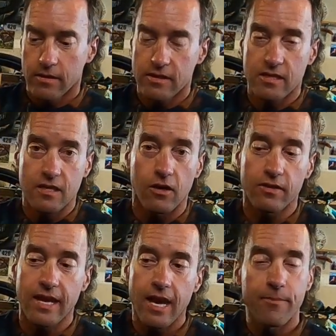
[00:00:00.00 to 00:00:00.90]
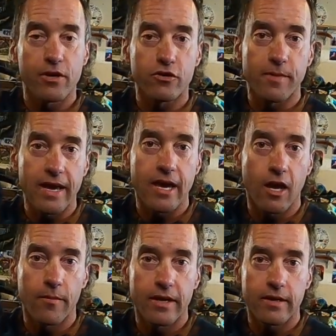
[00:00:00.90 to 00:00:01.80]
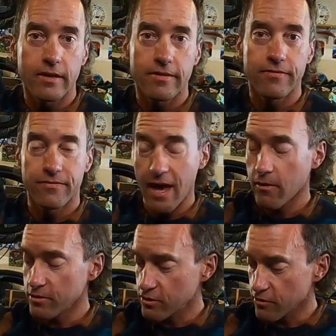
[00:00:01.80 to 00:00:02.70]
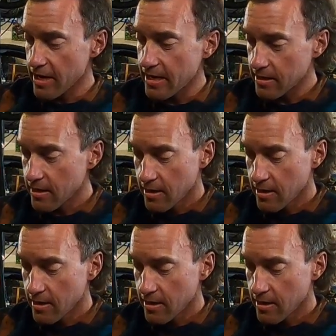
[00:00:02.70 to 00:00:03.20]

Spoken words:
Skull cap under my helmet. That was great.